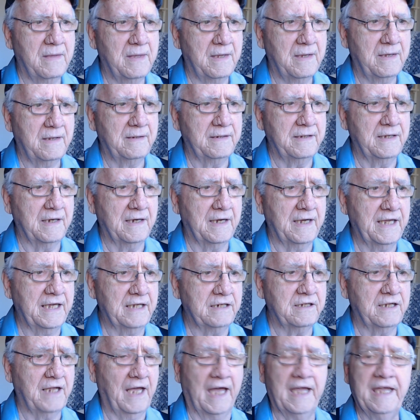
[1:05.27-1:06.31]
Yeah, I had
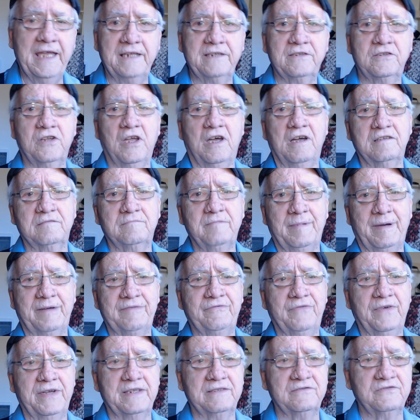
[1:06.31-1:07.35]
to talk to my
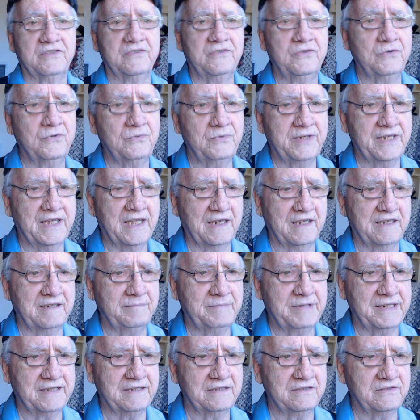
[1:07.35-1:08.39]
friends in New Delhi
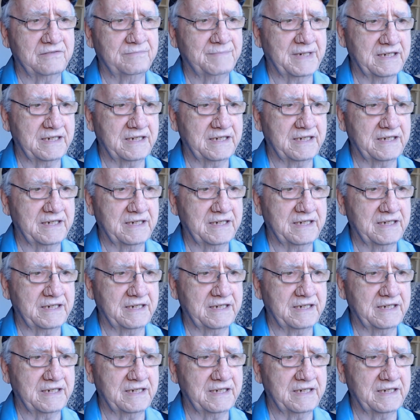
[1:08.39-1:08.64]
because my